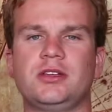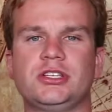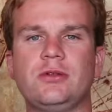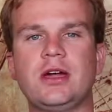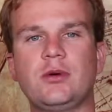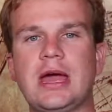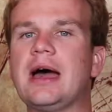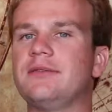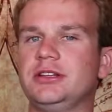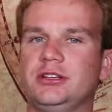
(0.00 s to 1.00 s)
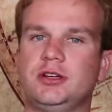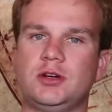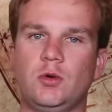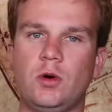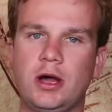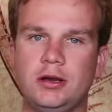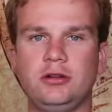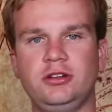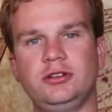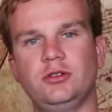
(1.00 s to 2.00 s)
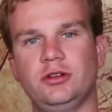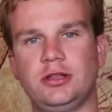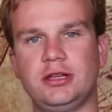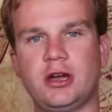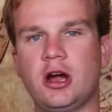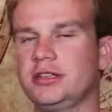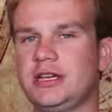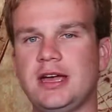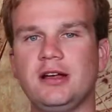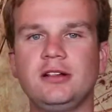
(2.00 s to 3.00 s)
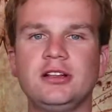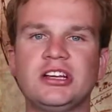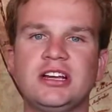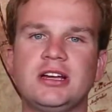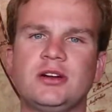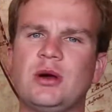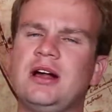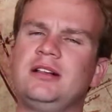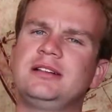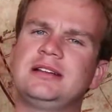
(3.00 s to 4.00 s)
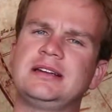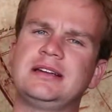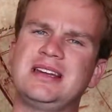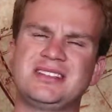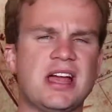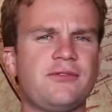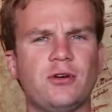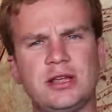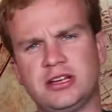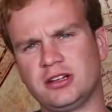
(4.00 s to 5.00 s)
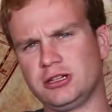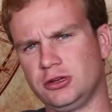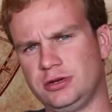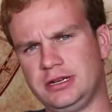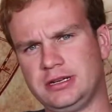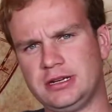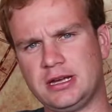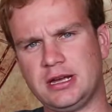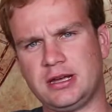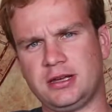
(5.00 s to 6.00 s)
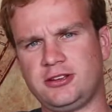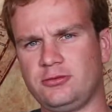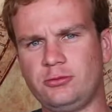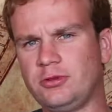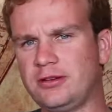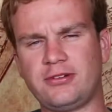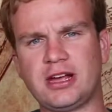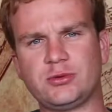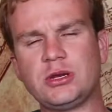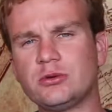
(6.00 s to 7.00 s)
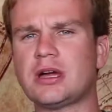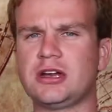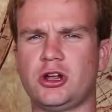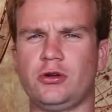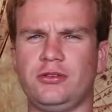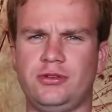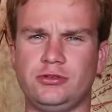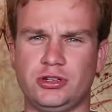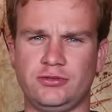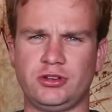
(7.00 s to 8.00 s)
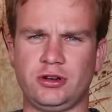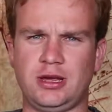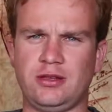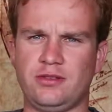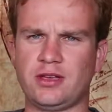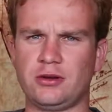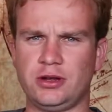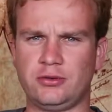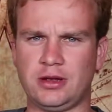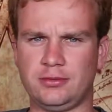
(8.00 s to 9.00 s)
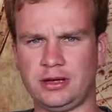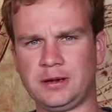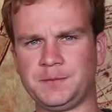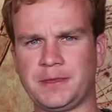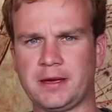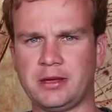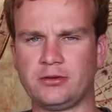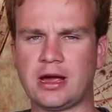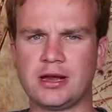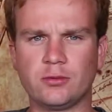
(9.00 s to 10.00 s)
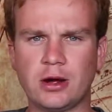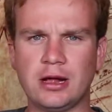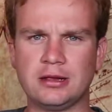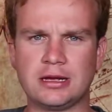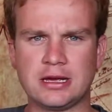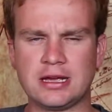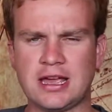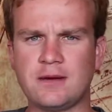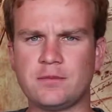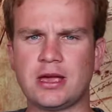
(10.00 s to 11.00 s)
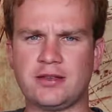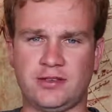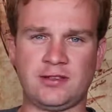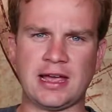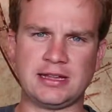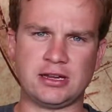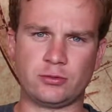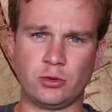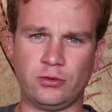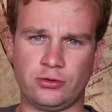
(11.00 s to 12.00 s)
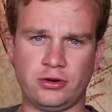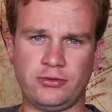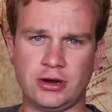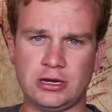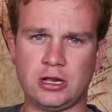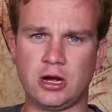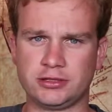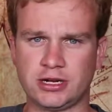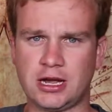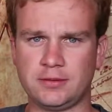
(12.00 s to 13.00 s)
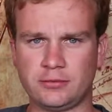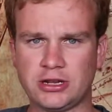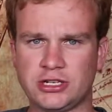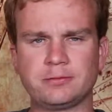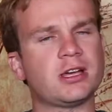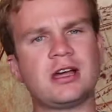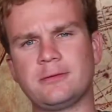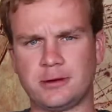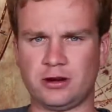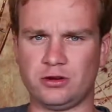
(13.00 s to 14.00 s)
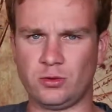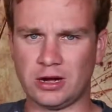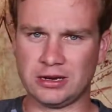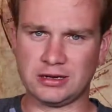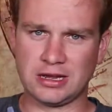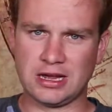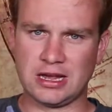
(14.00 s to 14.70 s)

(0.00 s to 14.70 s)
So there we have it. Our tale, well, is not fully concluded. In fact, we do not know the future of Turkey and Saudi Arabia. I mean, granted, while MBS is likely to rule for a very long time, Recep Tayyip Erdogan